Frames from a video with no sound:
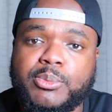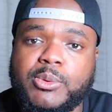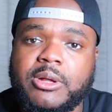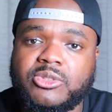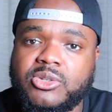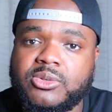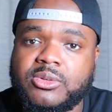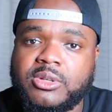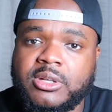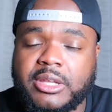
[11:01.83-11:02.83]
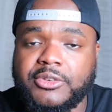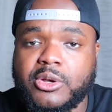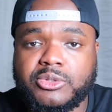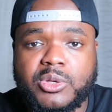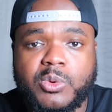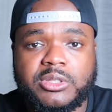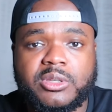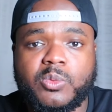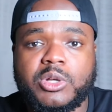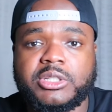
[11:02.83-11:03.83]
to help you out too. And if you also wanted
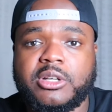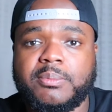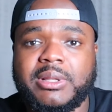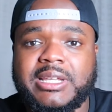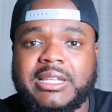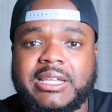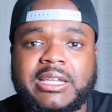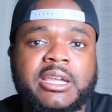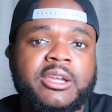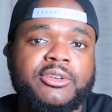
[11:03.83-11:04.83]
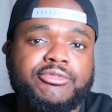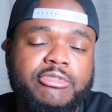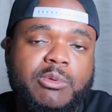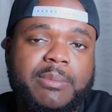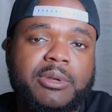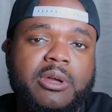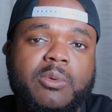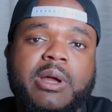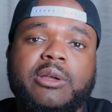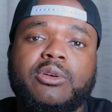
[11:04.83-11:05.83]
to watch a completely free webinar
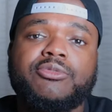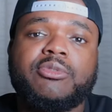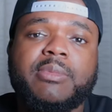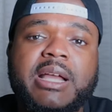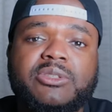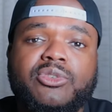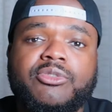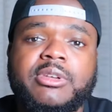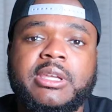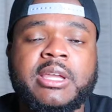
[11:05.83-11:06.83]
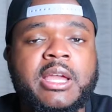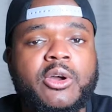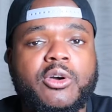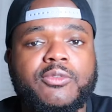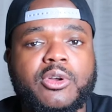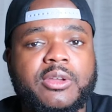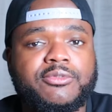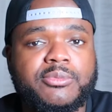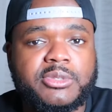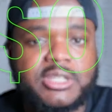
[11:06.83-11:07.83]
where I go through my story of going from